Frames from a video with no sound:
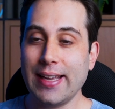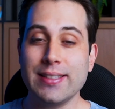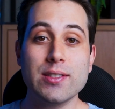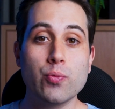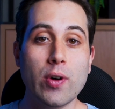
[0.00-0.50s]
and
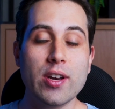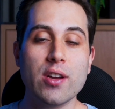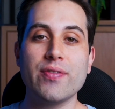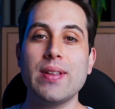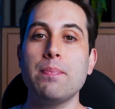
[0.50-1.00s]
is one
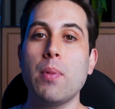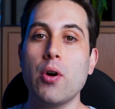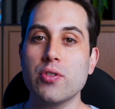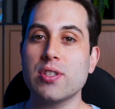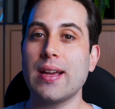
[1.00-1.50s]
of the
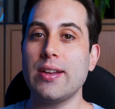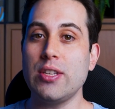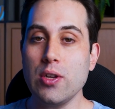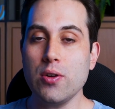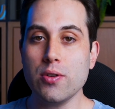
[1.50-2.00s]
most
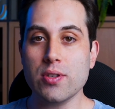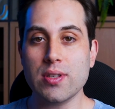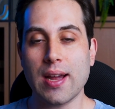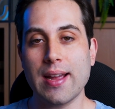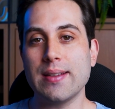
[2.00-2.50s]

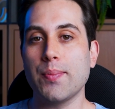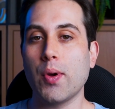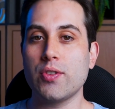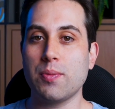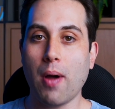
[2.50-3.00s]
used and
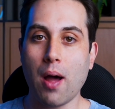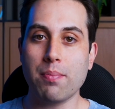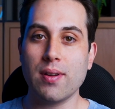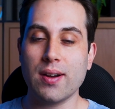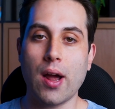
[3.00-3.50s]
most
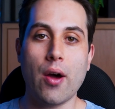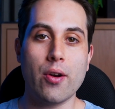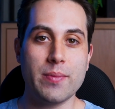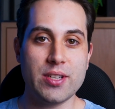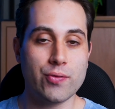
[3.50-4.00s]
popular
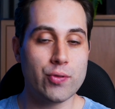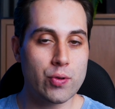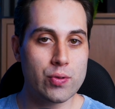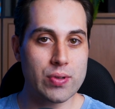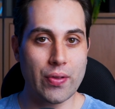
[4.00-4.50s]
automation tools